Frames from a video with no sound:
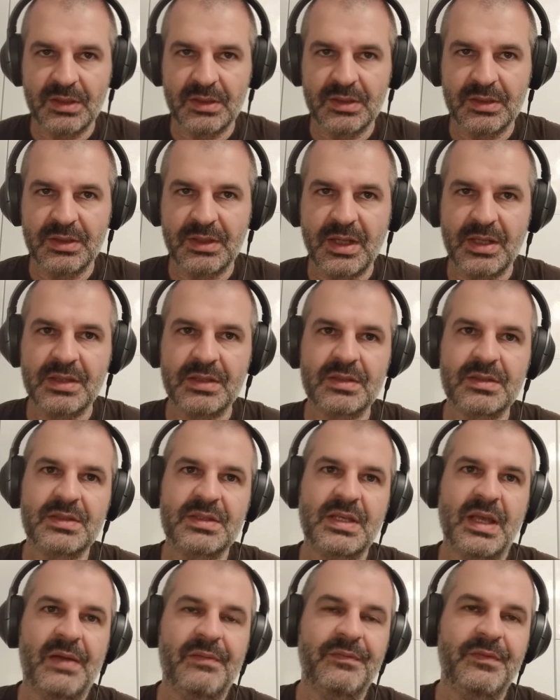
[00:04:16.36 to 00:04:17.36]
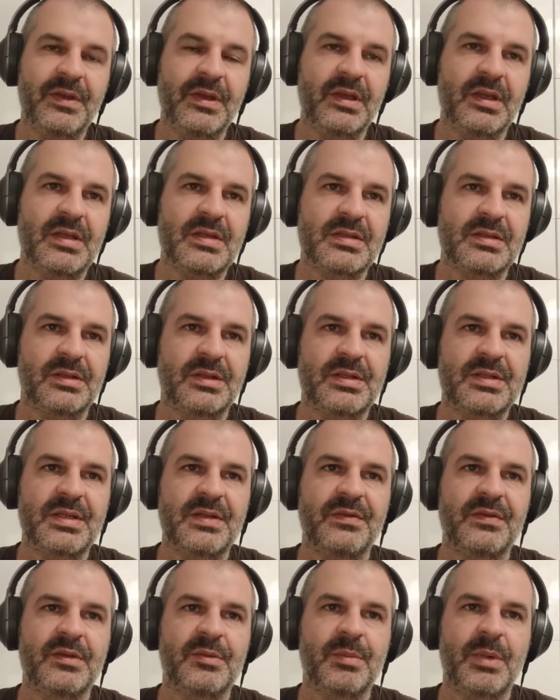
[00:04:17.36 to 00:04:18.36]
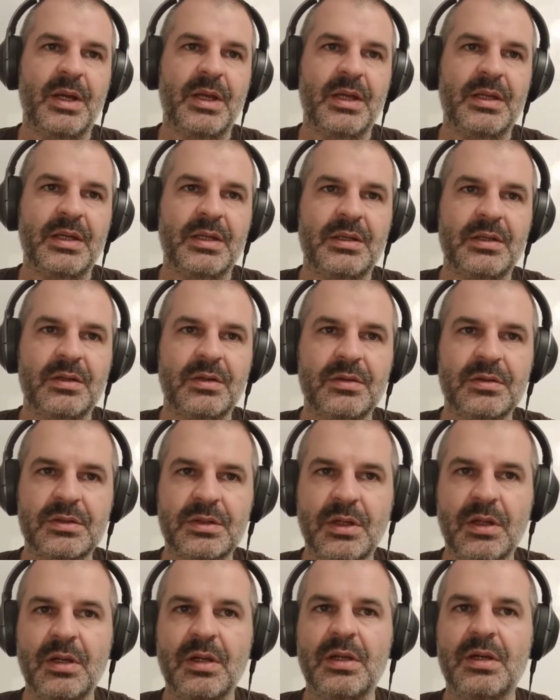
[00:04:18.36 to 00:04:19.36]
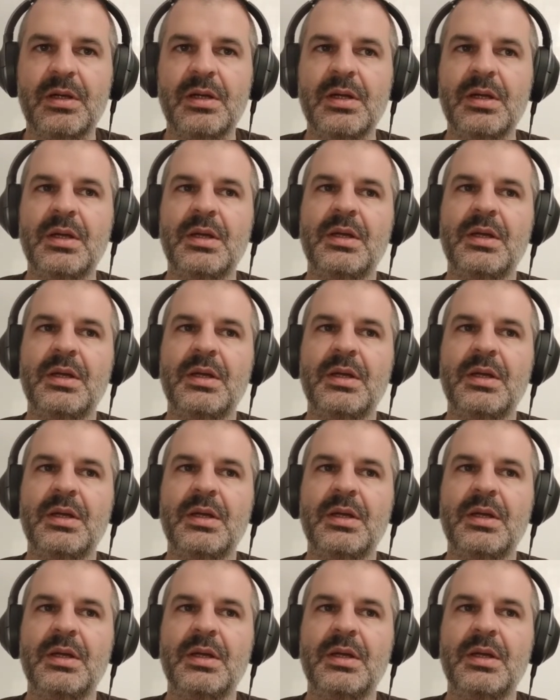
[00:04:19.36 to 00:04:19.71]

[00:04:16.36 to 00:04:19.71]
That something is received by another controller